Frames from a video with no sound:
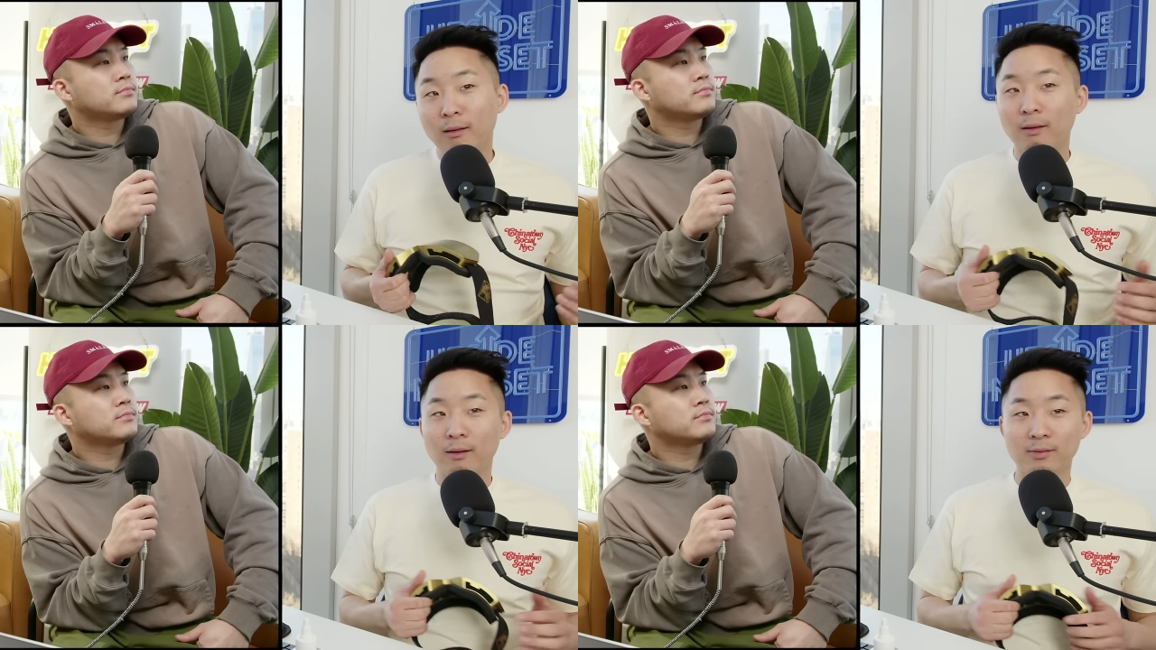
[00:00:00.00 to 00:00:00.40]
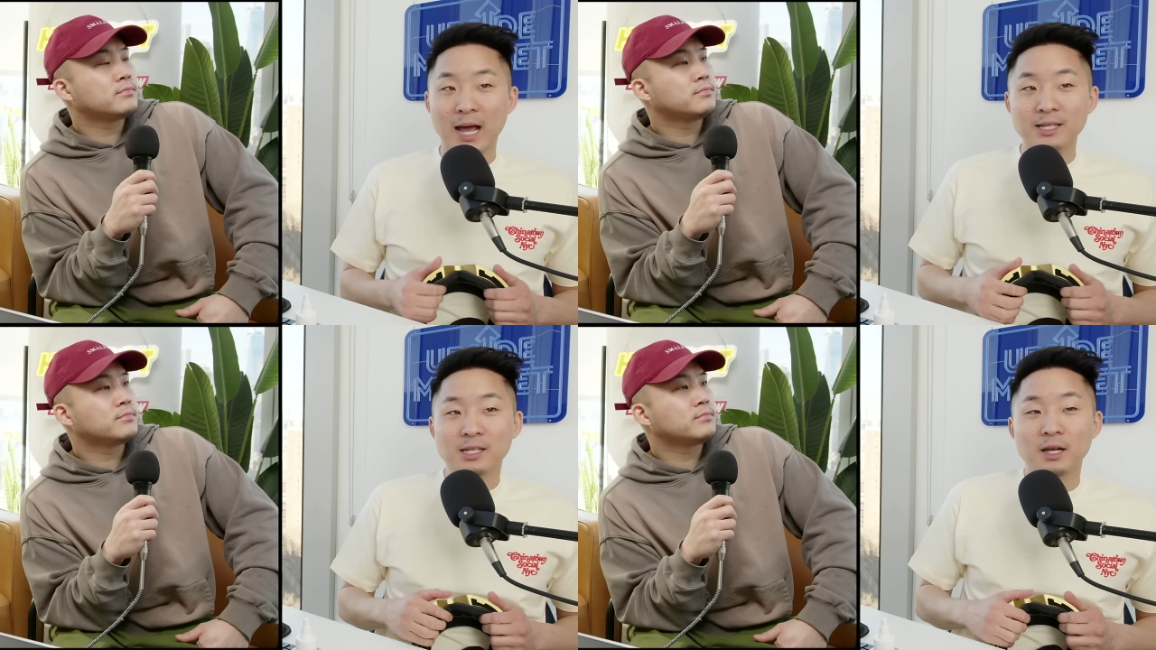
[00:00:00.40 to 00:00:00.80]
Speaker 1: uh,
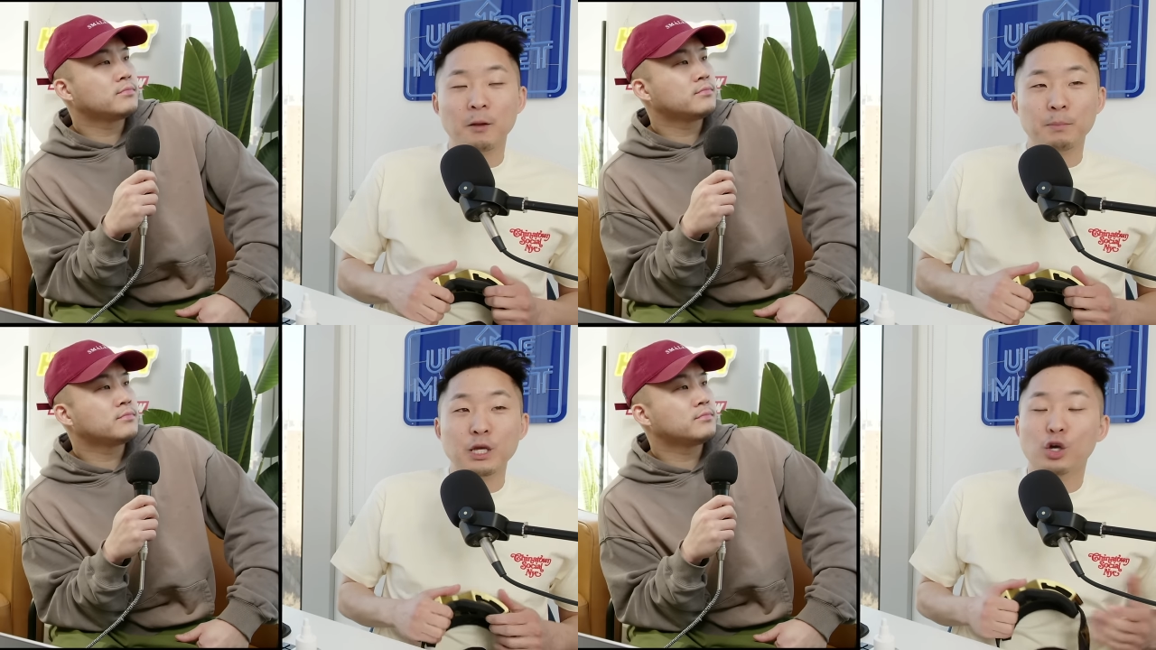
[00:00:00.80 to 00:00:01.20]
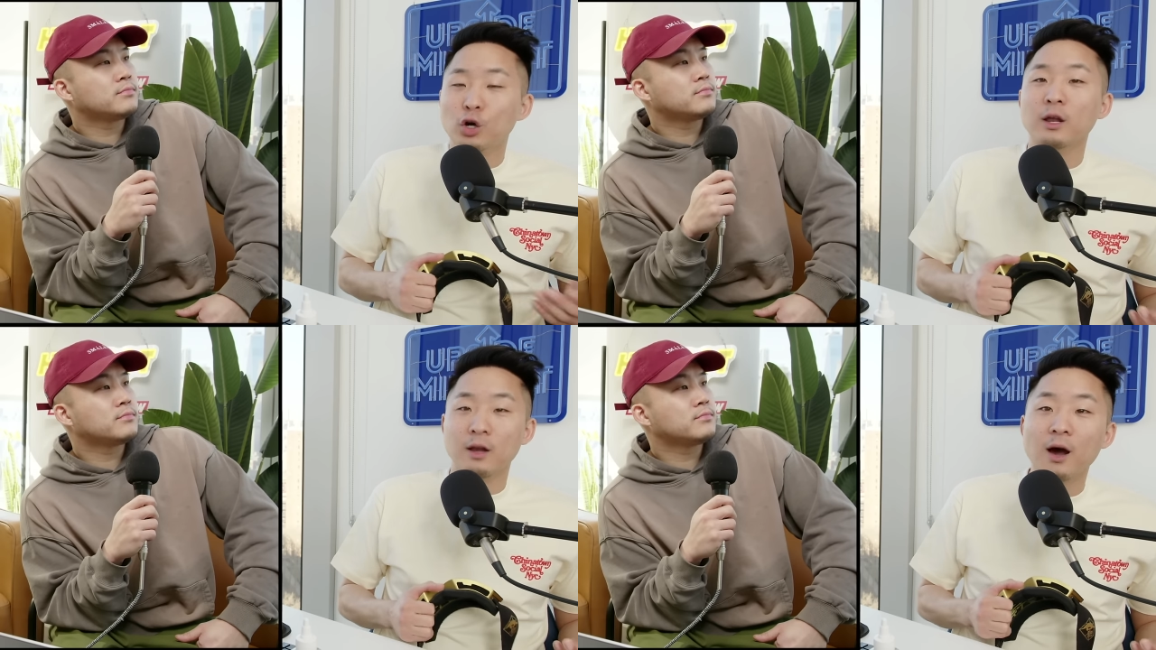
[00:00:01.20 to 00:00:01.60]
that's going to be good
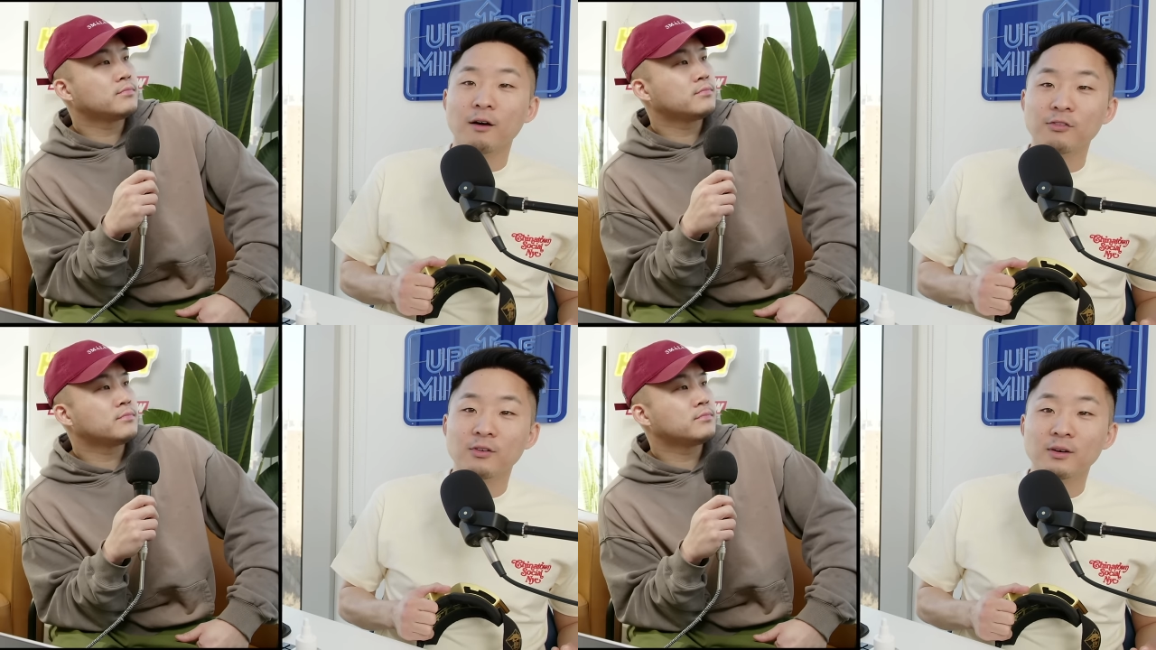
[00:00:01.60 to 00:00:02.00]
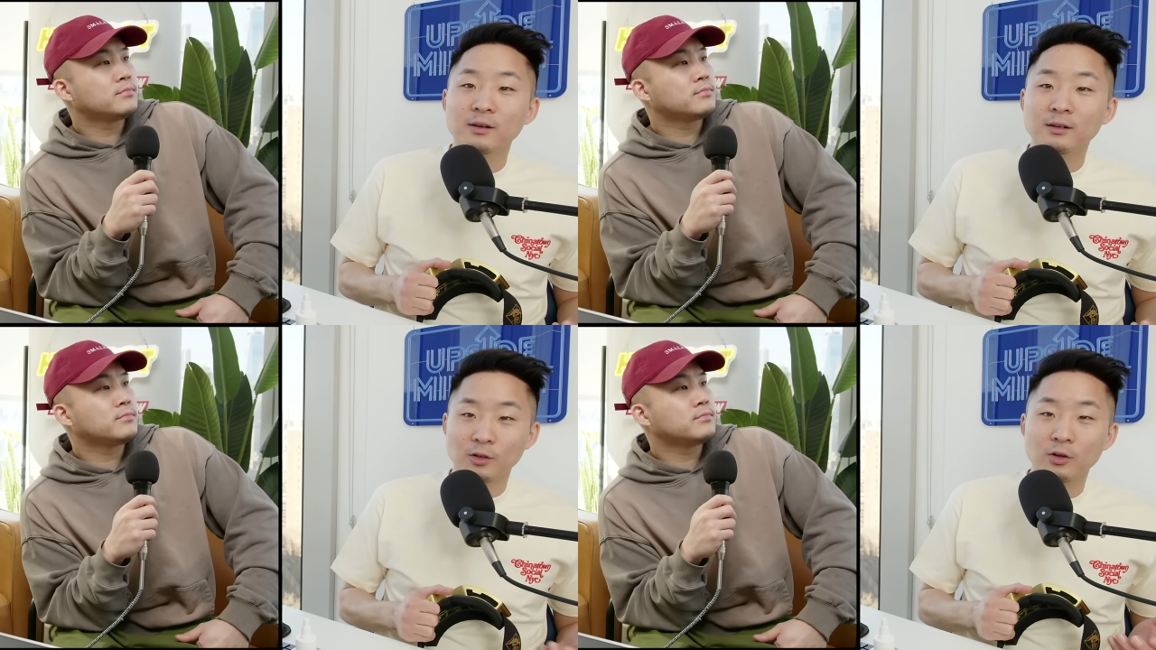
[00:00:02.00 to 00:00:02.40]
enough.
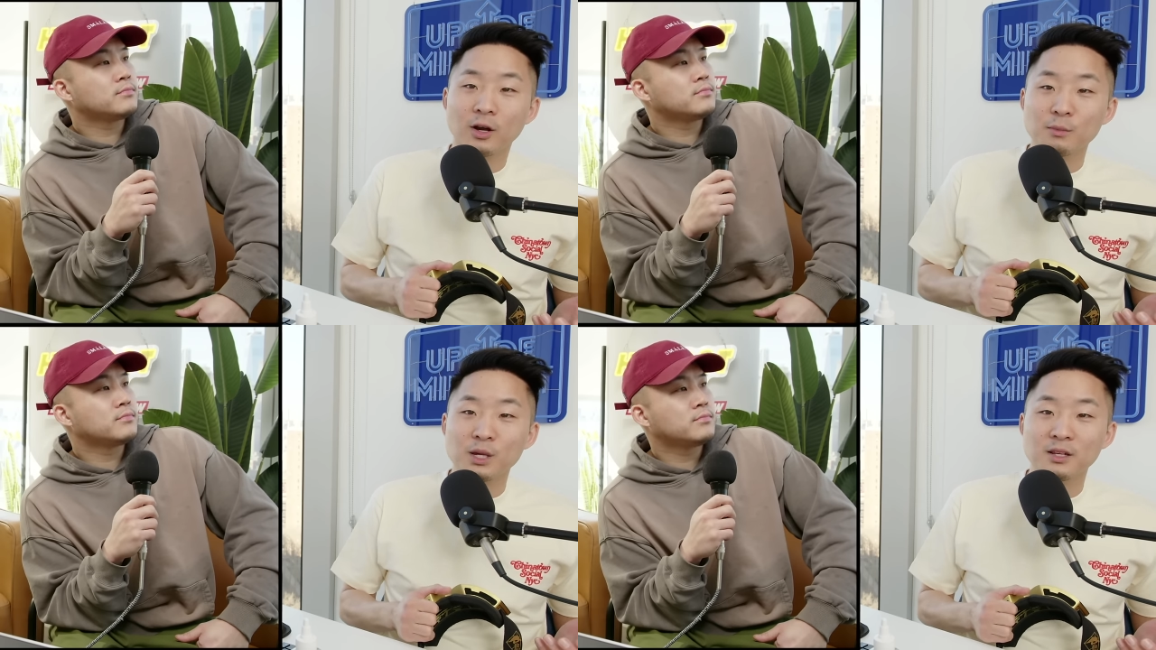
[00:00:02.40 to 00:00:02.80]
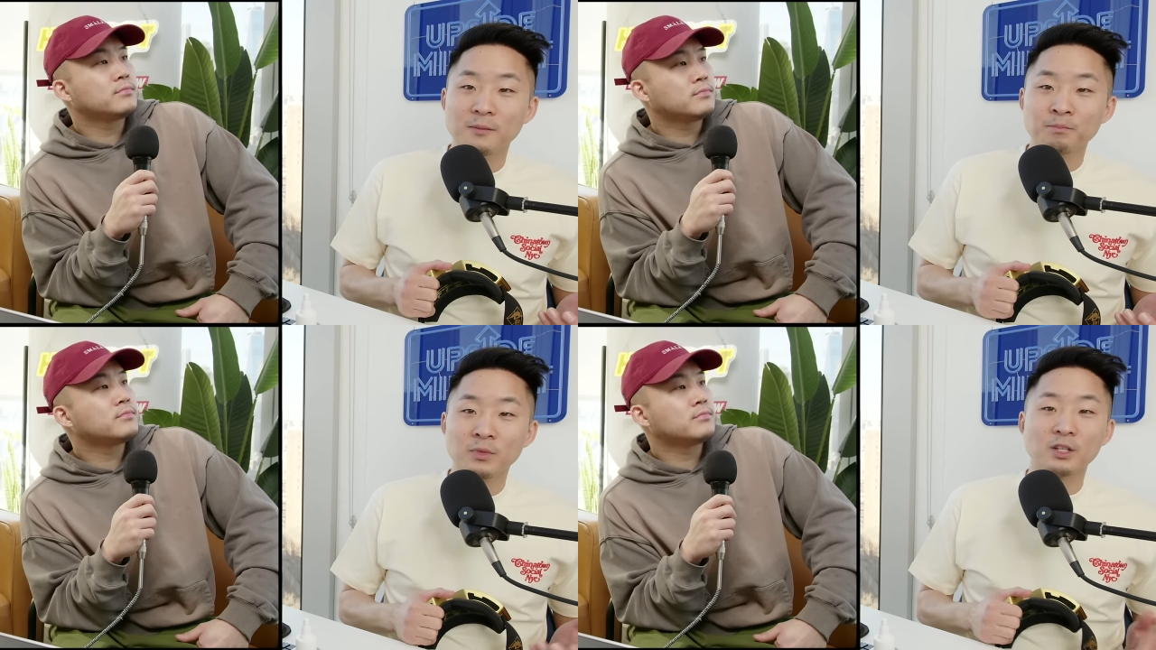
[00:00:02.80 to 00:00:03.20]
You know what I mean?
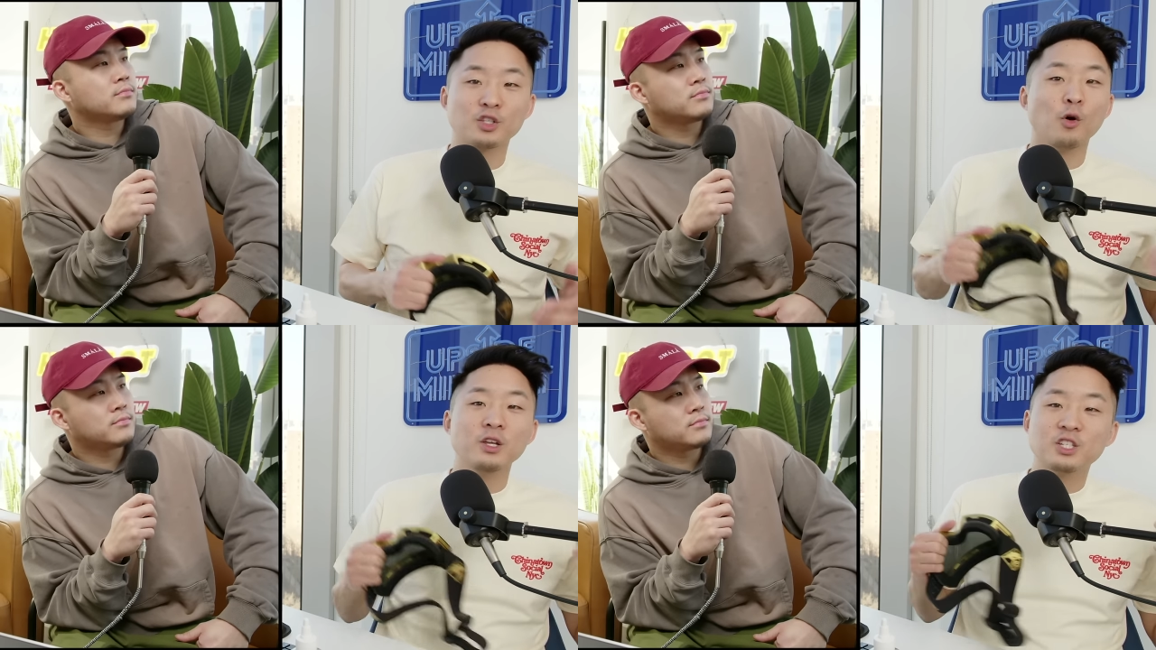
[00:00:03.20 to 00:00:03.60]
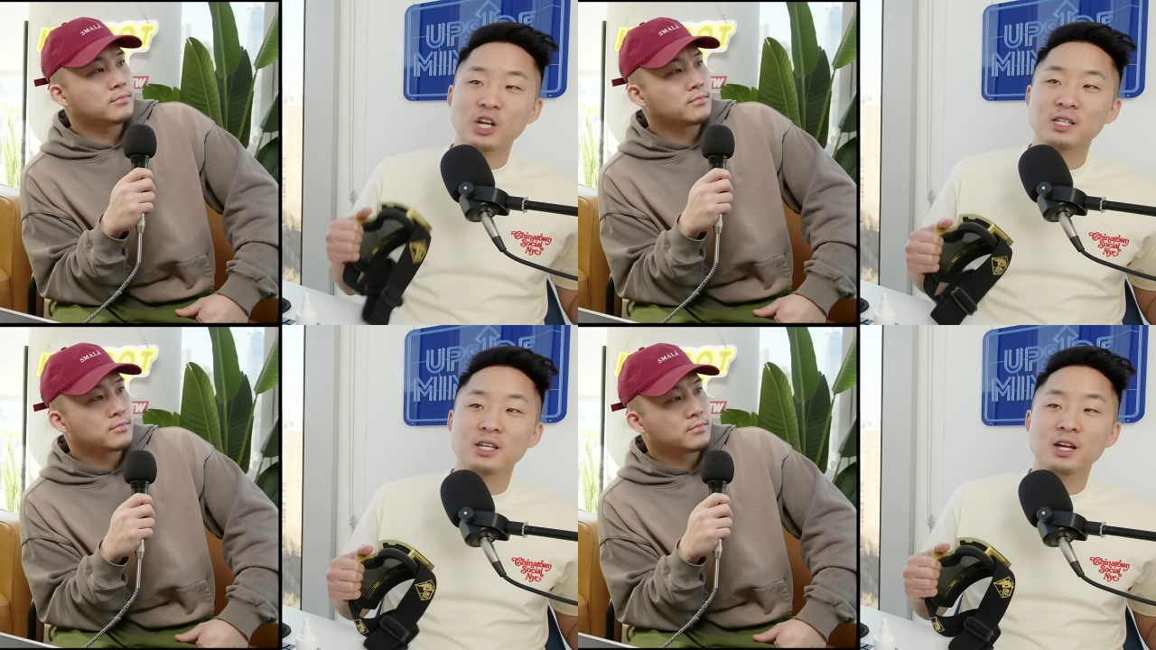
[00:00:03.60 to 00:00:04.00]
So it's just,